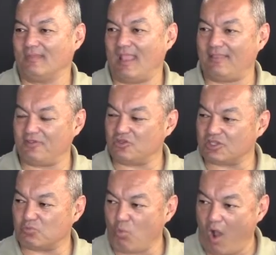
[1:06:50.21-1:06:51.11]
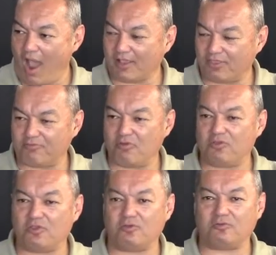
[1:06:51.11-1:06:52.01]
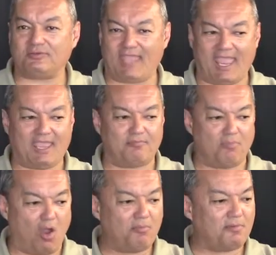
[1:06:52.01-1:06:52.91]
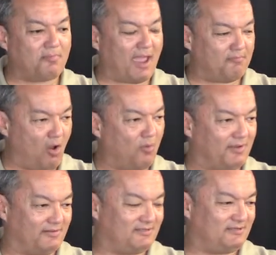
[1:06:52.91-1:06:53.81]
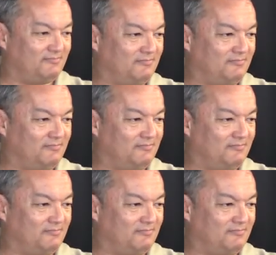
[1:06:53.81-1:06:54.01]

And if you just walk through your day moment by moment,